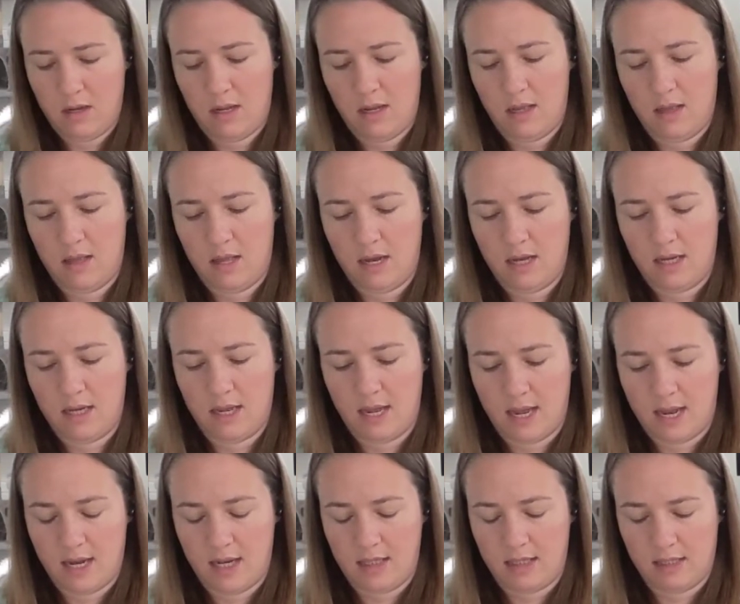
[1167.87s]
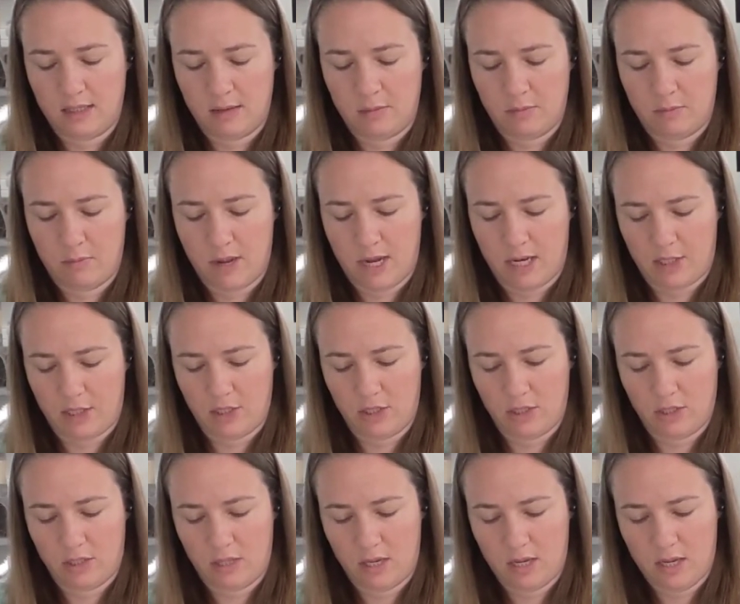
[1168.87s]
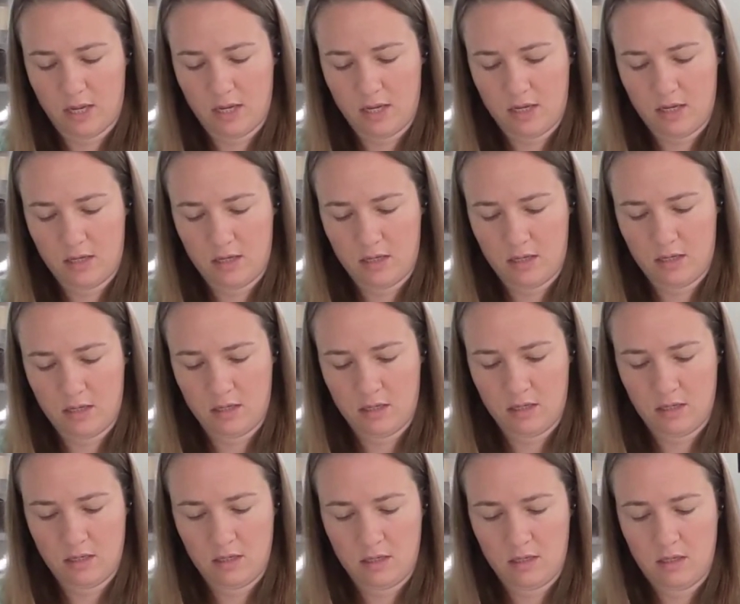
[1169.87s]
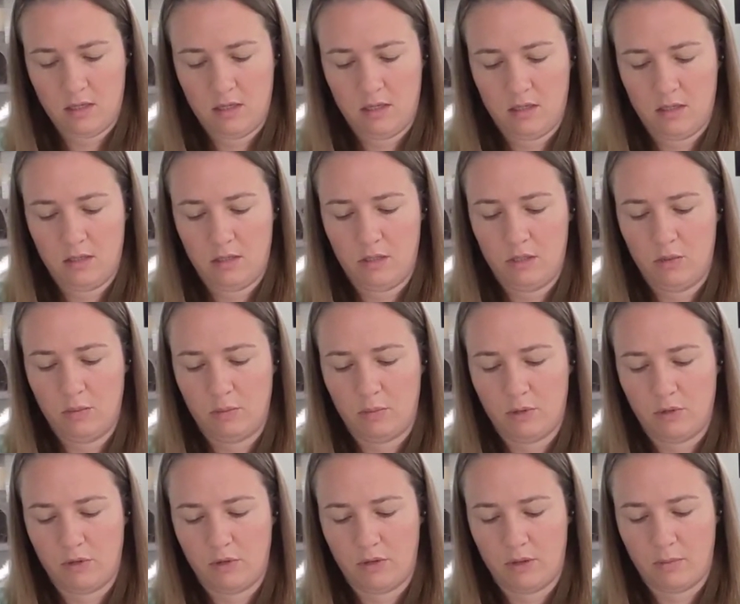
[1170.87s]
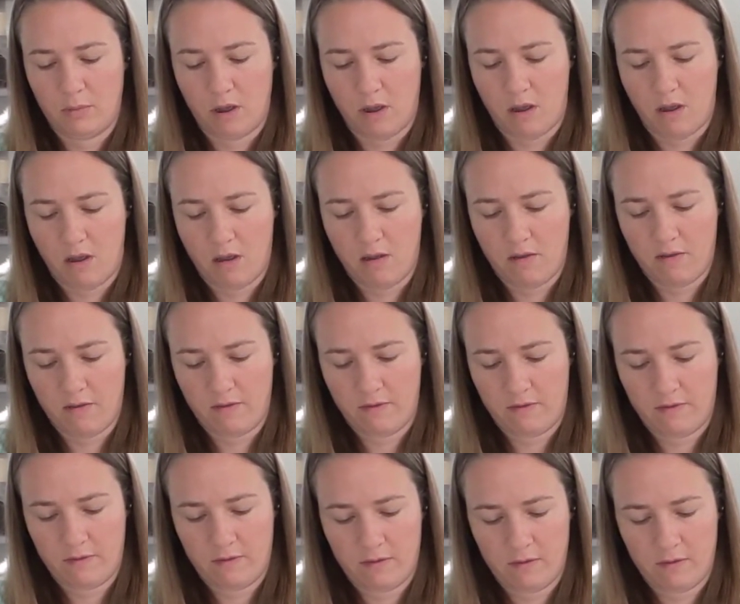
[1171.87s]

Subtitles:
and then get a spatula to pull them off.